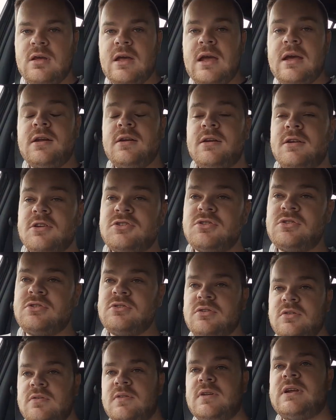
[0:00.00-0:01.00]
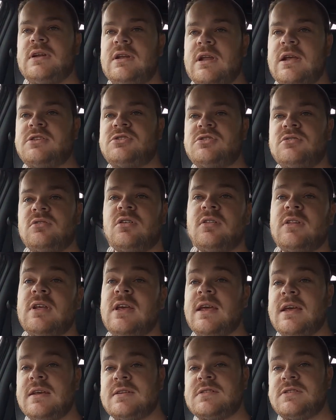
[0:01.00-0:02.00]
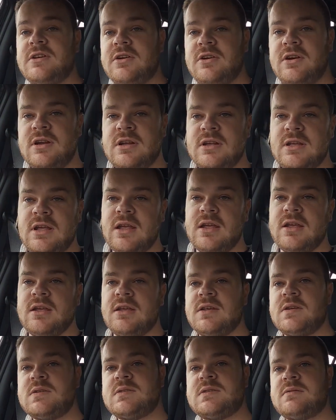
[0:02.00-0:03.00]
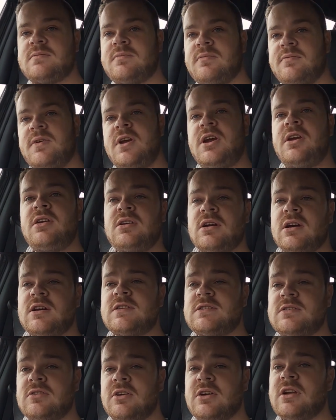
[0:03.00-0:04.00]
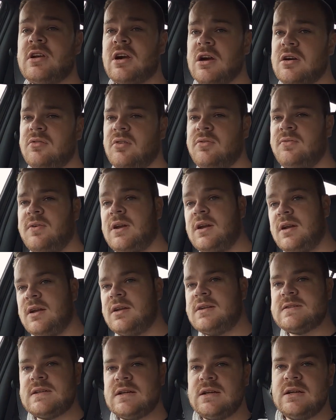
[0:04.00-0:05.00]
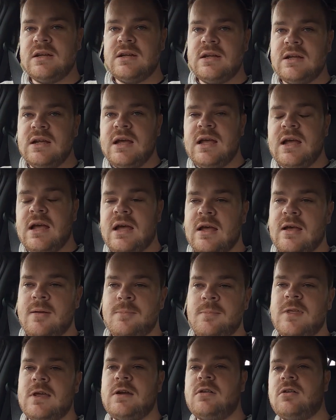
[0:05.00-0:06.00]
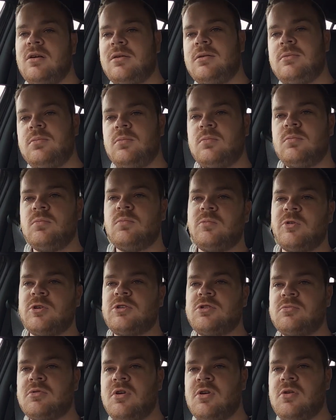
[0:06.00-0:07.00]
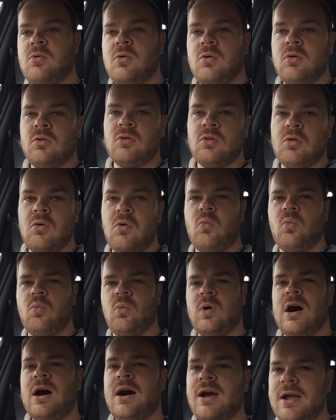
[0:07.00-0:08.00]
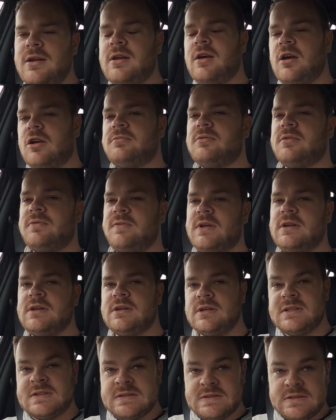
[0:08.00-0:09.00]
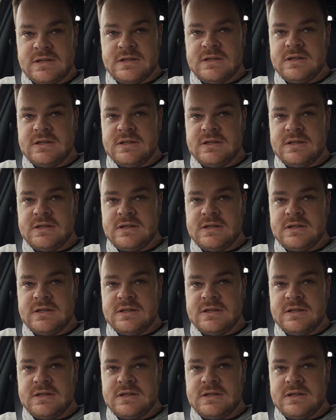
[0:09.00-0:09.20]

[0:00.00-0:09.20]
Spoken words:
In addition to the Legend, on the exterior is very nice looking over fenders. They're not what you would call wide over fenders.